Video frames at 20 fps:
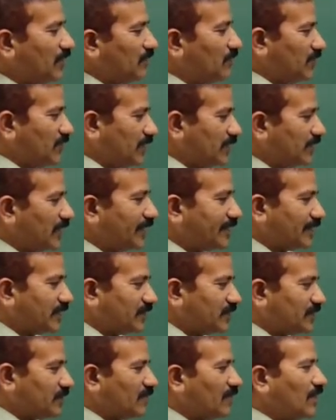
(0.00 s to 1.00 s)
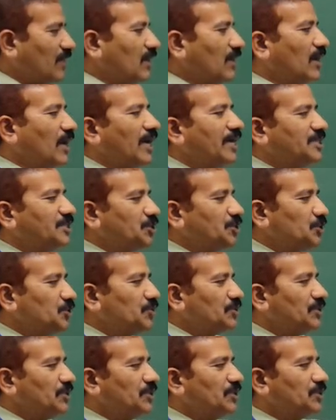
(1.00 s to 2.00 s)
words, letters. And
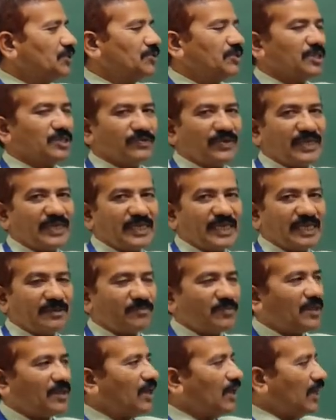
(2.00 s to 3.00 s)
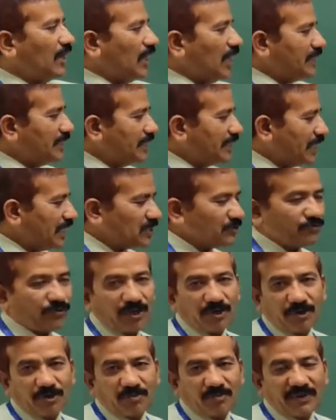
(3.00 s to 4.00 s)
June 2020, and it is
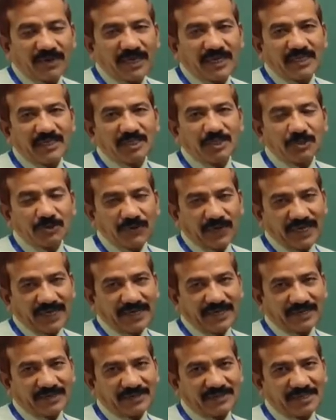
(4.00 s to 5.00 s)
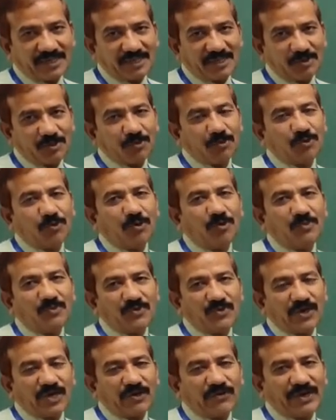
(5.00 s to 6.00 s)
followed by 2 addresses to whom
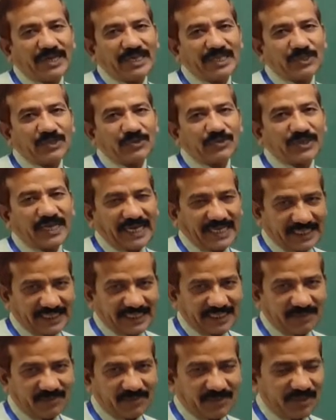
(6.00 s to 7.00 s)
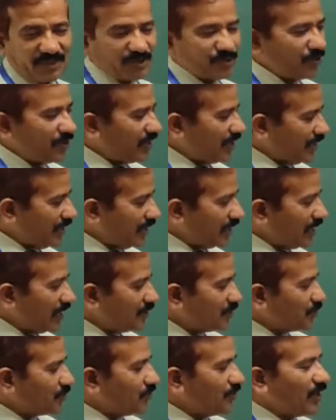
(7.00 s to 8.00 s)
you are going to write. So, here
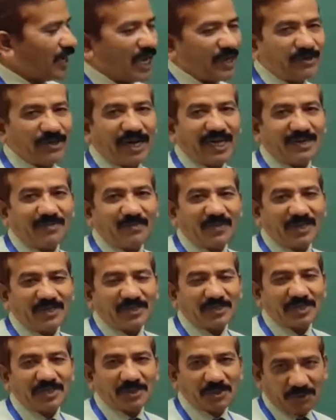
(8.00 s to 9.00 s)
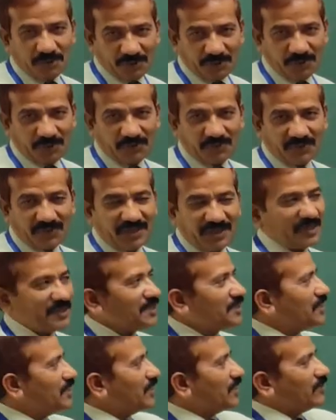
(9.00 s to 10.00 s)
also I have not mentioned 2.
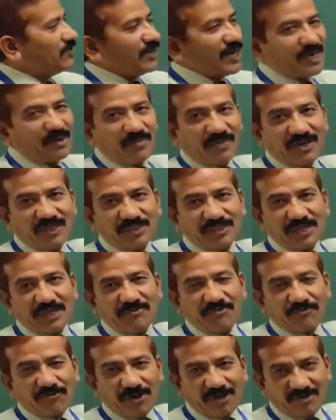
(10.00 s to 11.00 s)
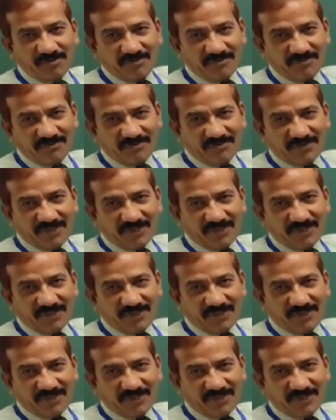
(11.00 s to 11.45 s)
Here I have not mentioned from,